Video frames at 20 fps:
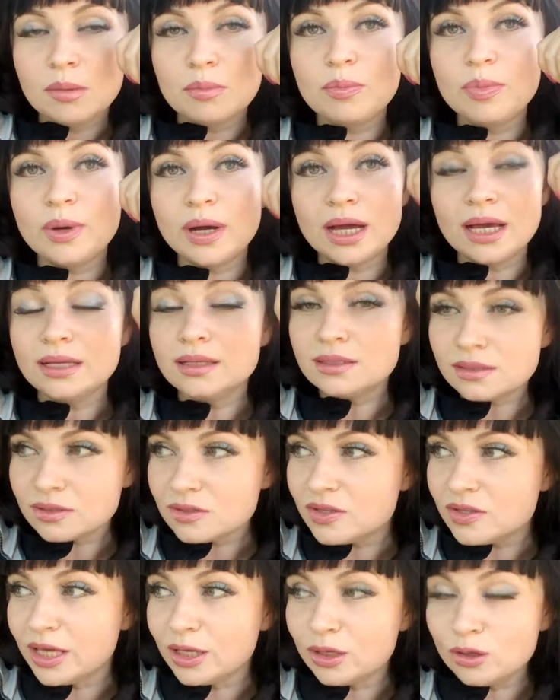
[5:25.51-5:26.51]
But
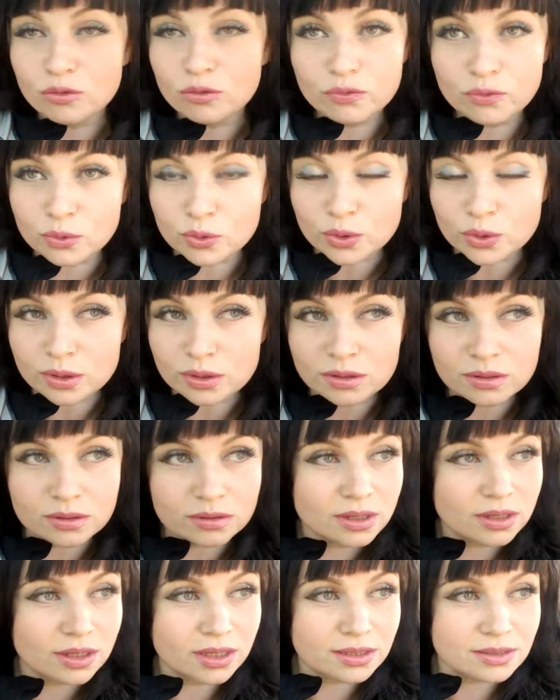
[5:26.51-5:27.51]
thank you for
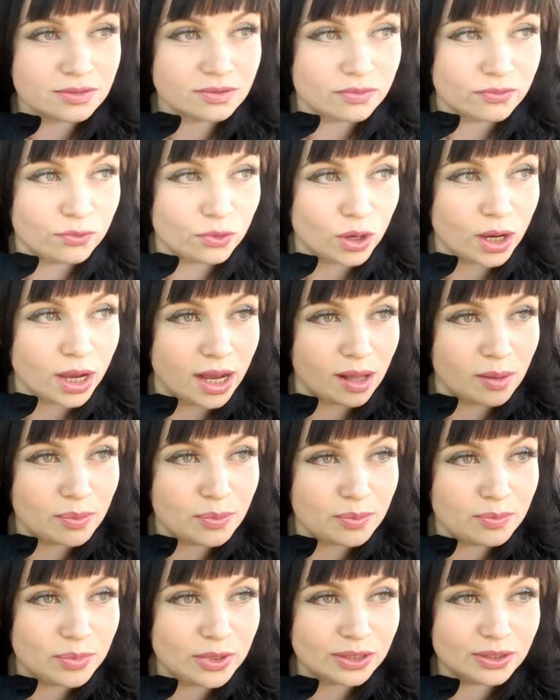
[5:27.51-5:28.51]
for help,
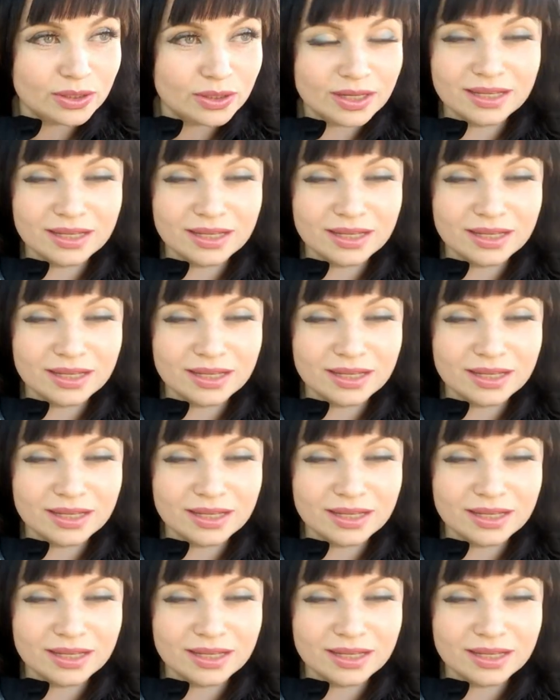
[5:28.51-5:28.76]
Bill.